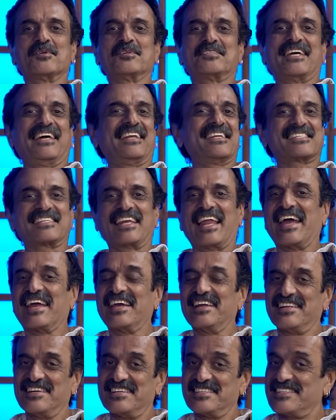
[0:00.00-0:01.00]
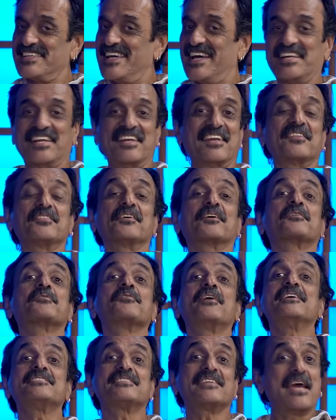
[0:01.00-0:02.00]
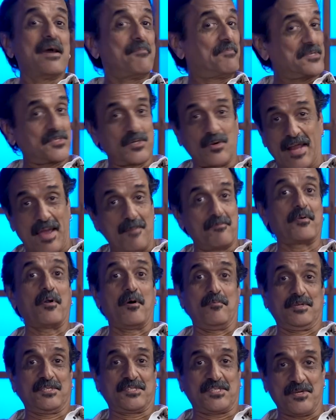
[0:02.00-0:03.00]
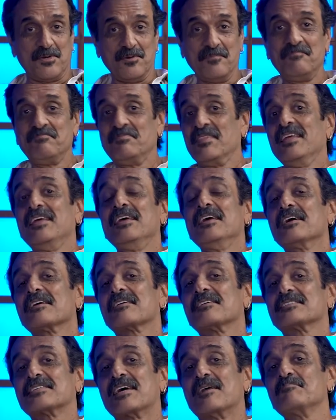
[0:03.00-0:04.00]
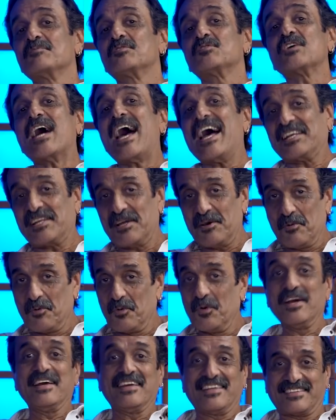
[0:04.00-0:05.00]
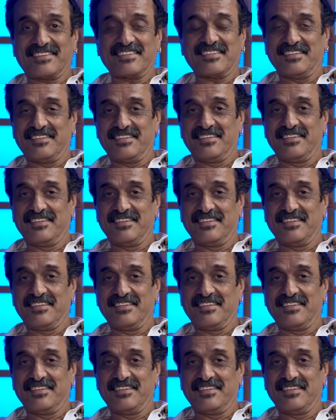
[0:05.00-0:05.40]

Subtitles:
to Tellis Like It Is. Yet another crazy episode, I promise you. Because I'm chatting with,